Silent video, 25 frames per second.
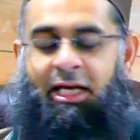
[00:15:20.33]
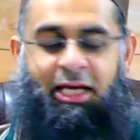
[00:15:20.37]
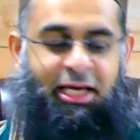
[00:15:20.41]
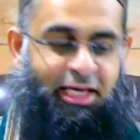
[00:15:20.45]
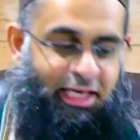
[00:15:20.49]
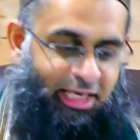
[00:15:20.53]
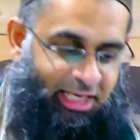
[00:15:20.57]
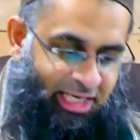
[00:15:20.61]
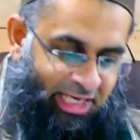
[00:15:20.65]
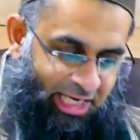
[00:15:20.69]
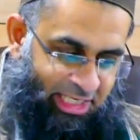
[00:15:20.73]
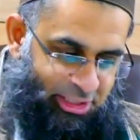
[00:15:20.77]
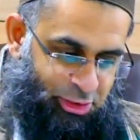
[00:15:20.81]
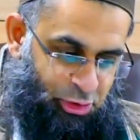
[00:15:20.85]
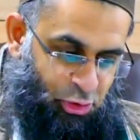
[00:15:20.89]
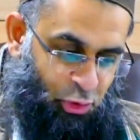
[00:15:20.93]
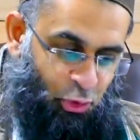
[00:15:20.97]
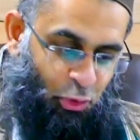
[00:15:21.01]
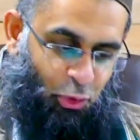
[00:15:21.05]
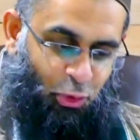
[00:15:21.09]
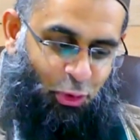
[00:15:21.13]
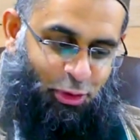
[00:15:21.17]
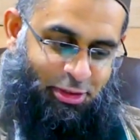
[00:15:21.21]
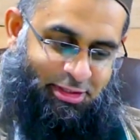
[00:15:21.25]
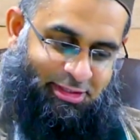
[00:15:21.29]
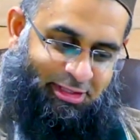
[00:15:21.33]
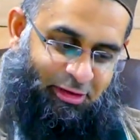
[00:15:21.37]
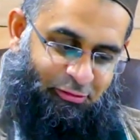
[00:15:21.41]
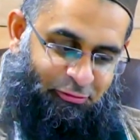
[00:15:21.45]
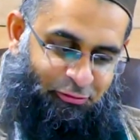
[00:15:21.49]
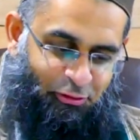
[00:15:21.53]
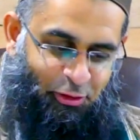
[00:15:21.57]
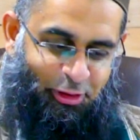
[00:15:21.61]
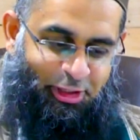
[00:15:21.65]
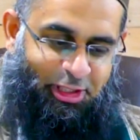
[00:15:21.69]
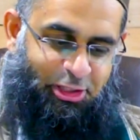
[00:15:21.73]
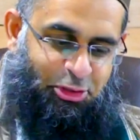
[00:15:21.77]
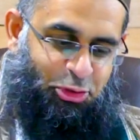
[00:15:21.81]
He has caused the
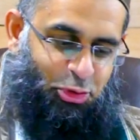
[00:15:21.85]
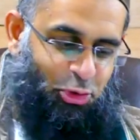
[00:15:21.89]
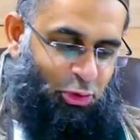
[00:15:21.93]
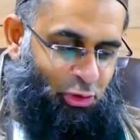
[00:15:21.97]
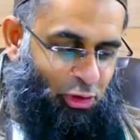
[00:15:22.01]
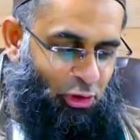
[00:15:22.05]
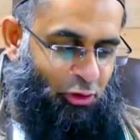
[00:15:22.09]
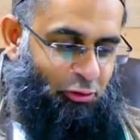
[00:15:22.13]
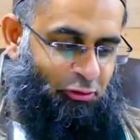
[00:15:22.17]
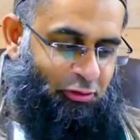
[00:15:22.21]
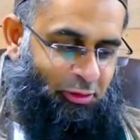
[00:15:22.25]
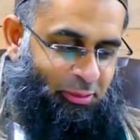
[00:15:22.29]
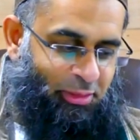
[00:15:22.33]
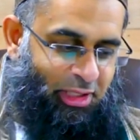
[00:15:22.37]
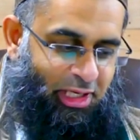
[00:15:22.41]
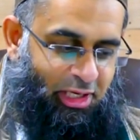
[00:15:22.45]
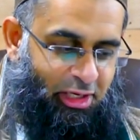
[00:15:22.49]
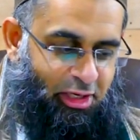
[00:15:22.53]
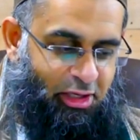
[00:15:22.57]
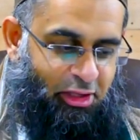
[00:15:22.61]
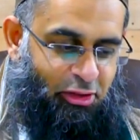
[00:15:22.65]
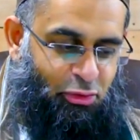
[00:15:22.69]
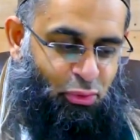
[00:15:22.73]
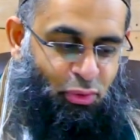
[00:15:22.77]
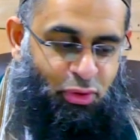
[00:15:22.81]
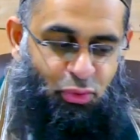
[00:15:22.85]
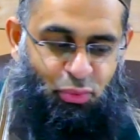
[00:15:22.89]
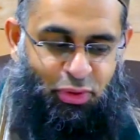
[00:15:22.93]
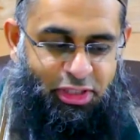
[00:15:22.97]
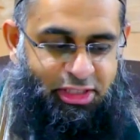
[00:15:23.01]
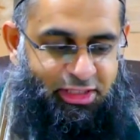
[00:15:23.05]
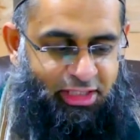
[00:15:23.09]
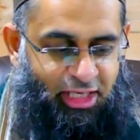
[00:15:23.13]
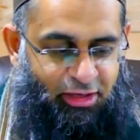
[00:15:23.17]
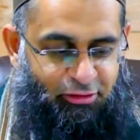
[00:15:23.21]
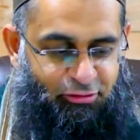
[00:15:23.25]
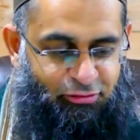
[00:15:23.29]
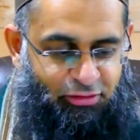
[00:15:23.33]
fodder to grow from the earth with which
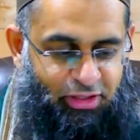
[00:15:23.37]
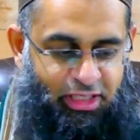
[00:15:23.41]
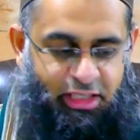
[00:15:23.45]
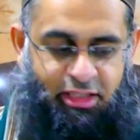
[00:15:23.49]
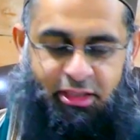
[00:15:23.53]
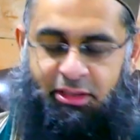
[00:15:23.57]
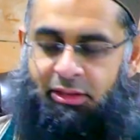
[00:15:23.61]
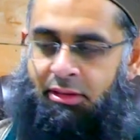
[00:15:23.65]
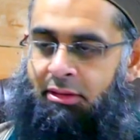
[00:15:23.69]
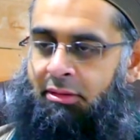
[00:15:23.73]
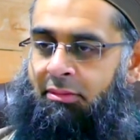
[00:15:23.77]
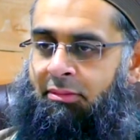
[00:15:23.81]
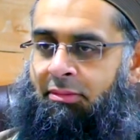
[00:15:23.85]
they feed.